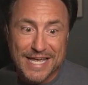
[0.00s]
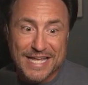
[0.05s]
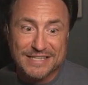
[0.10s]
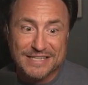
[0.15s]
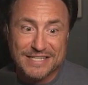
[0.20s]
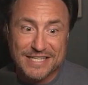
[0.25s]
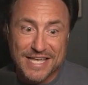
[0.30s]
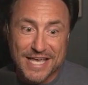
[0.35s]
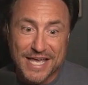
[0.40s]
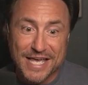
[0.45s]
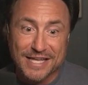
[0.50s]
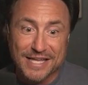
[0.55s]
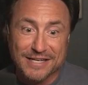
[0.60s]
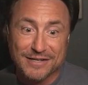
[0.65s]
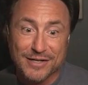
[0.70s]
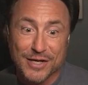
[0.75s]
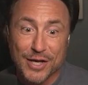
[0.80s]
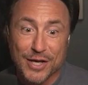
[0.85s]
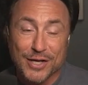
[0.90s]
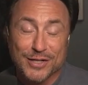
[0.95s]
at the
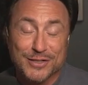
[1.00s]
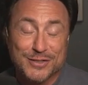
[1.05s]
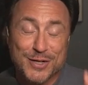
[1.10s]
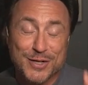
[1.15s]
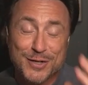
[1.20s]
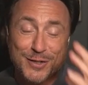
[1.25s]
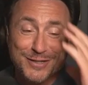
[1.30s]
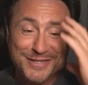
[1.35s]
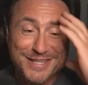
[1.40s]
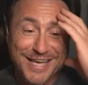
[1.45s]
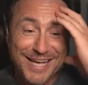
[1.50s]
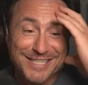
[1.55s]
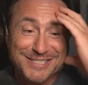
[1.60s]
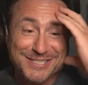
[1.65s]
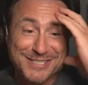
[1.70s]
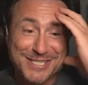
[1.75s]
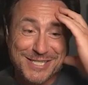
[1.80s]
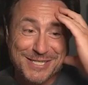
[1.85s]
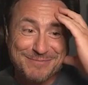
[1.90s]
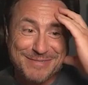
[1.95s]
end, dude,
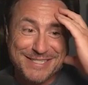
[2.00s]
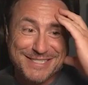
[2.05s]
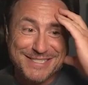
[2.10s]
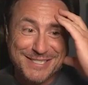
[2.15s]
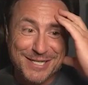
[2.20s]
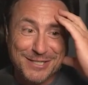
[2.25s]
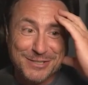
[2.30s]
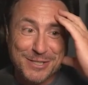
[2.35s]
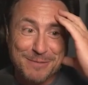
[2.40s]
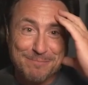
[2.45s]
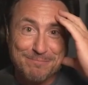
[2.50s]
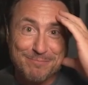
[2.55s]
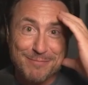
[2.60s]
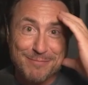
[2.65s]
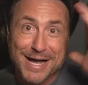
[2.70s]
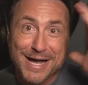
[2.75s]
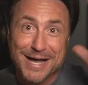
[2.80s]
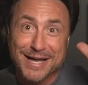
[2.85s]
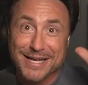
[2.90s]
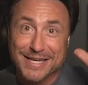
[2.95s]
that's gonna be such a
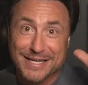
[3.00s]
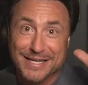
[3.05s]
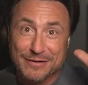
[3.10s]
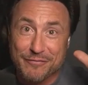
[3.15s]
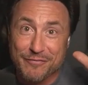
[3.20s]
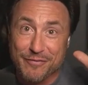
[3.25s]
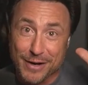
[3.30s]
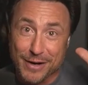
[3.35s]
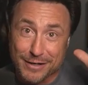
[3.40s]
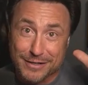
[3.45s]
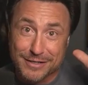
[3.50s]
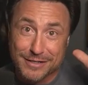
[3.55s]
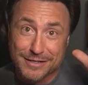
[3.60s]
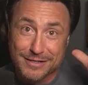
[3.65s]
mind fuck.